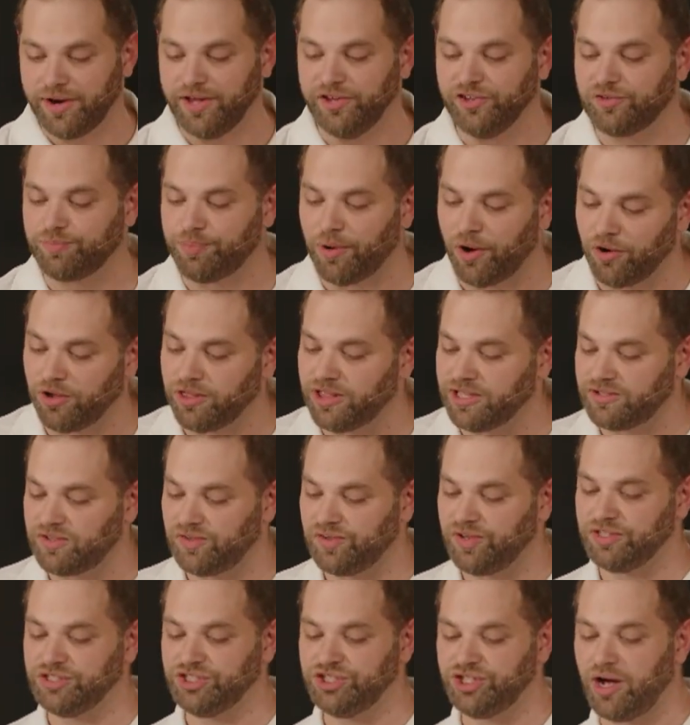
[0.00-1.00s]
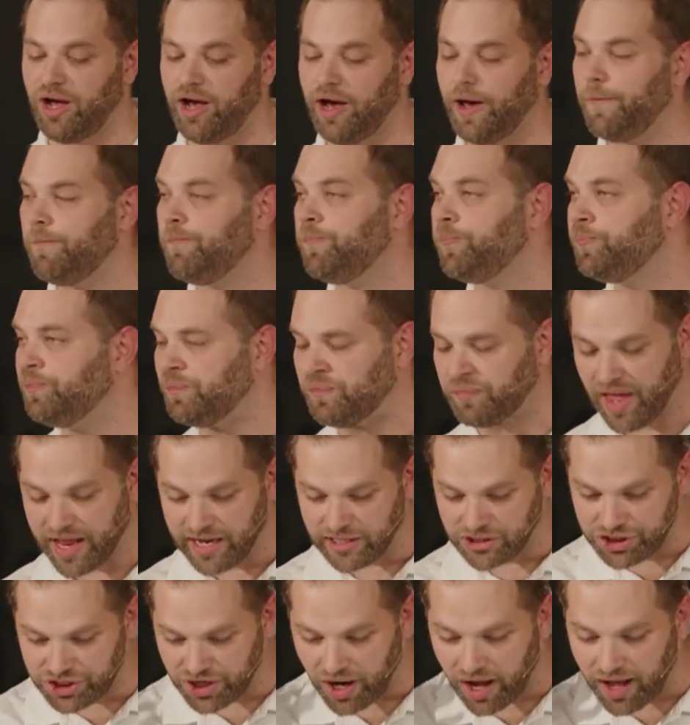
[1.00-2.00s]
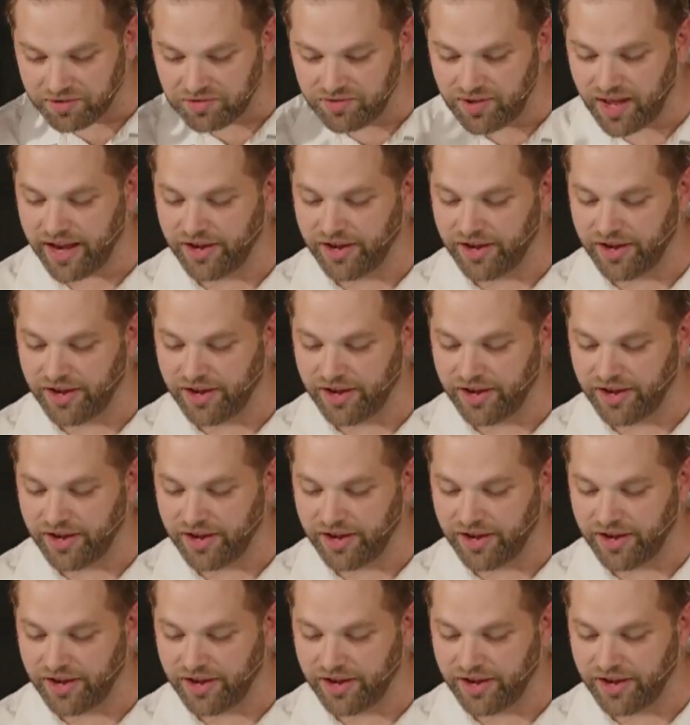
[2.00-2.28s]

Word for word: He spoke this to John, and John